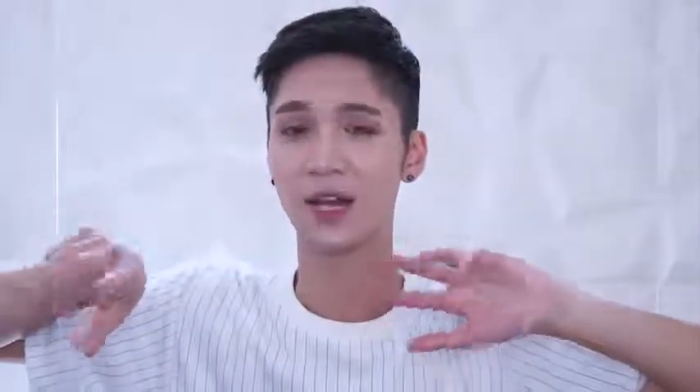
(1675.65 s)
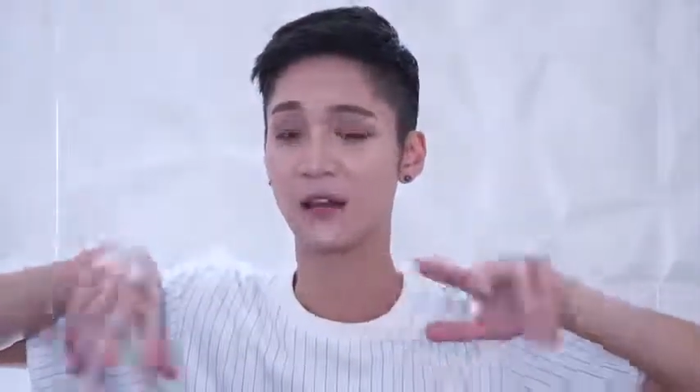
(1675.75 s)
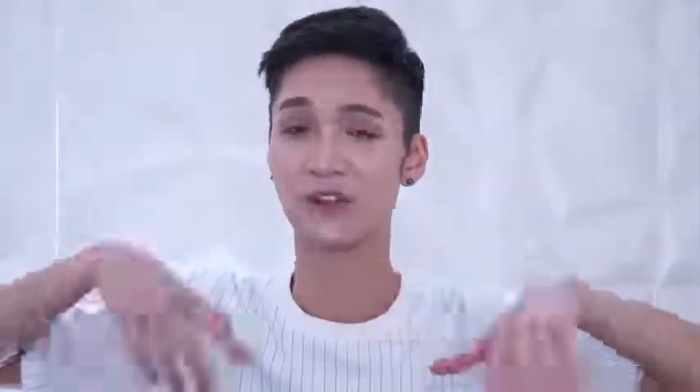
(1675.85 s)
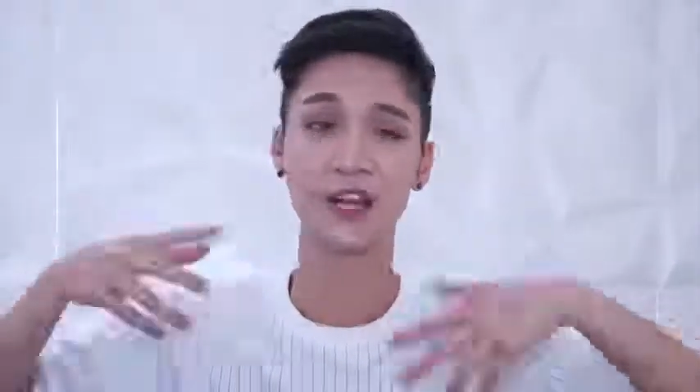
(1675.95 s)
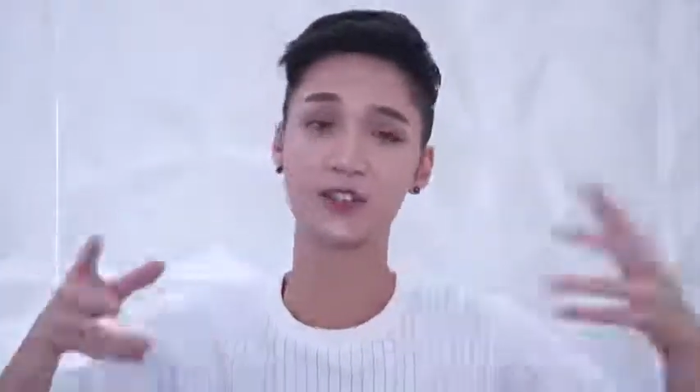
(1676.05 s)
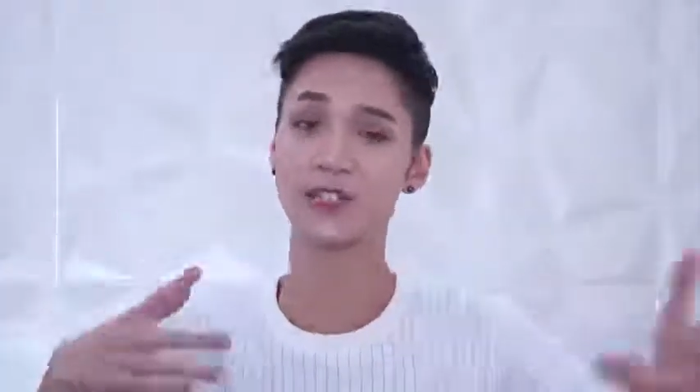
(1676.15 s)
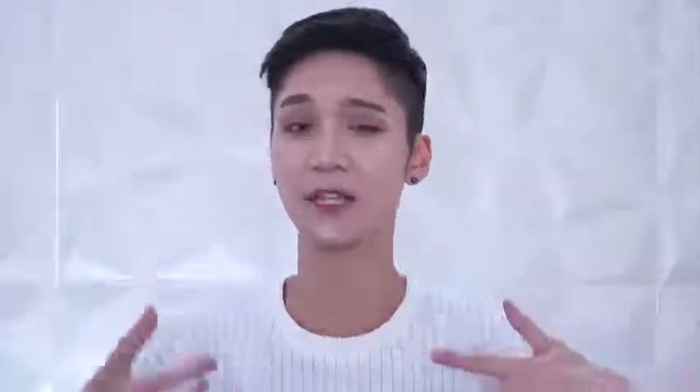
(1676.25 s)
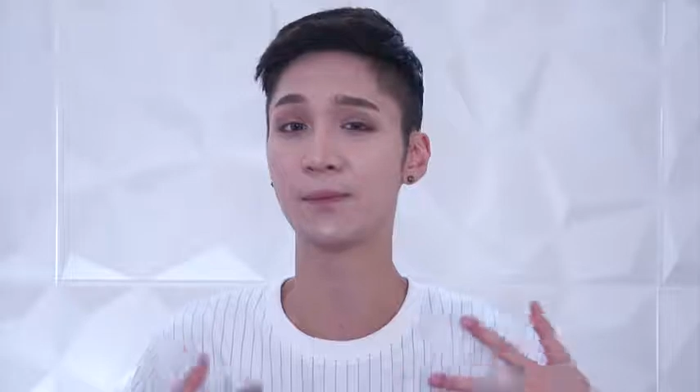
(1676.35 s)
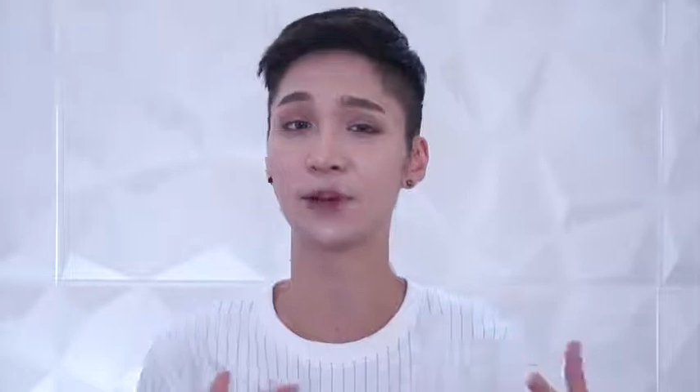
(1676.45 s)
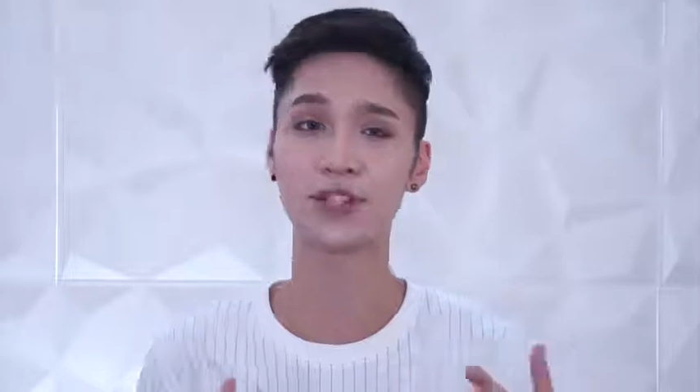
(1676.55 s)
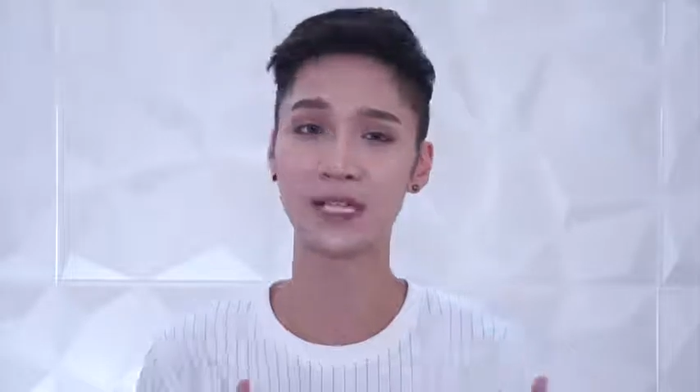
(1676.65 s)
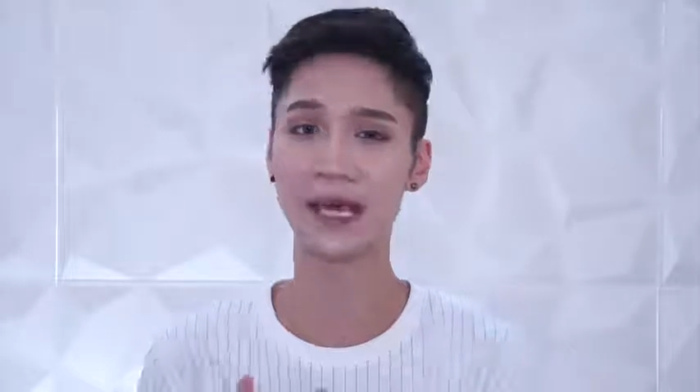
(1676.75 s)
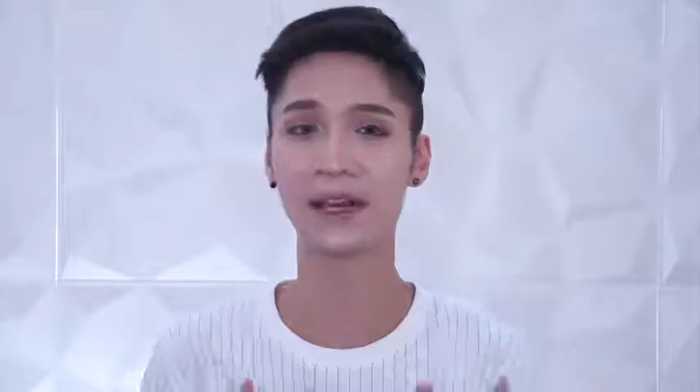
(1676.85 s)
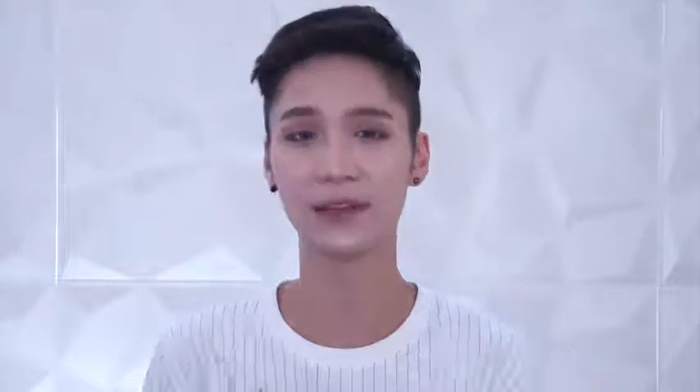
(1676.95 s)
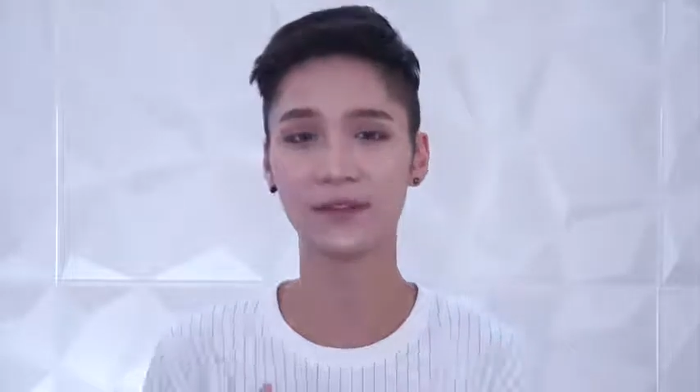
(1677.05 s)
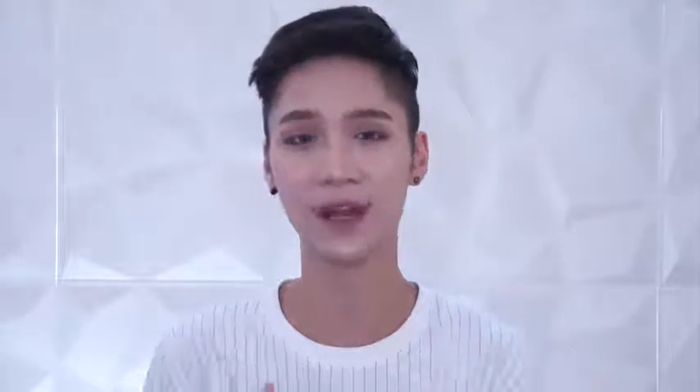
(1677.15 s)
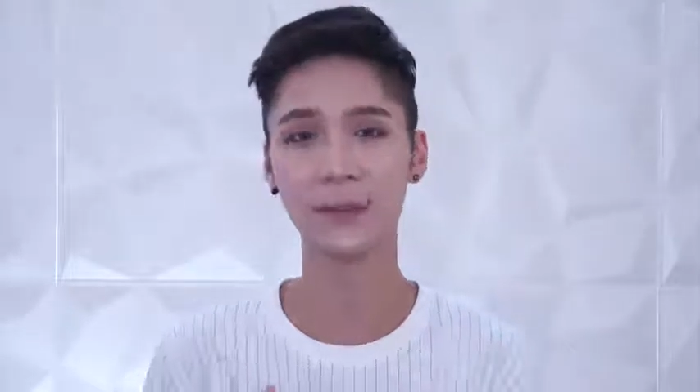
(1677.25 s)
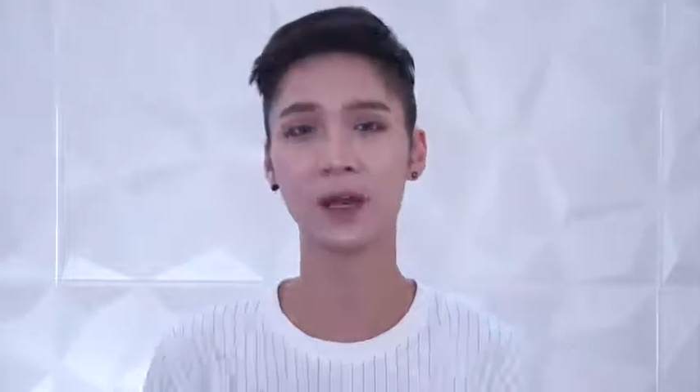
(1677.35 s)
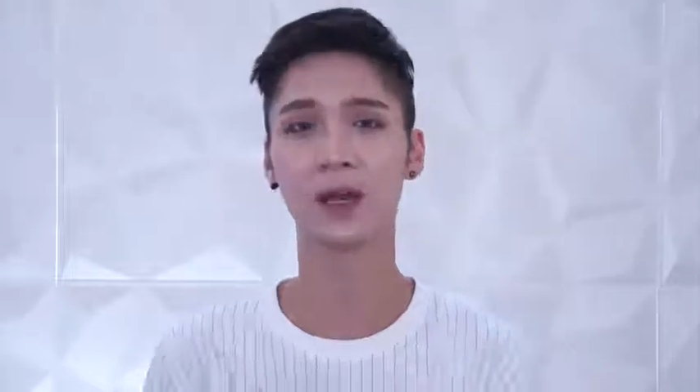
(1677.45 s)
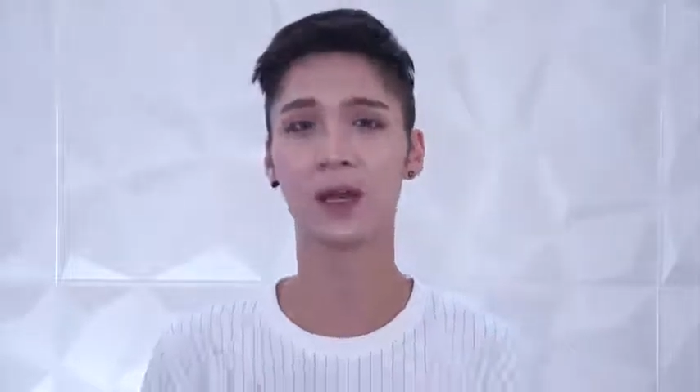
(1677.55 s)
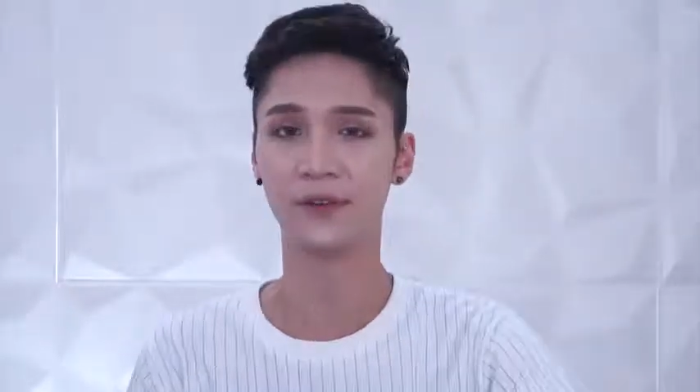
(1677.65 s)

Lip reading: if you're interested in purchasing any of them.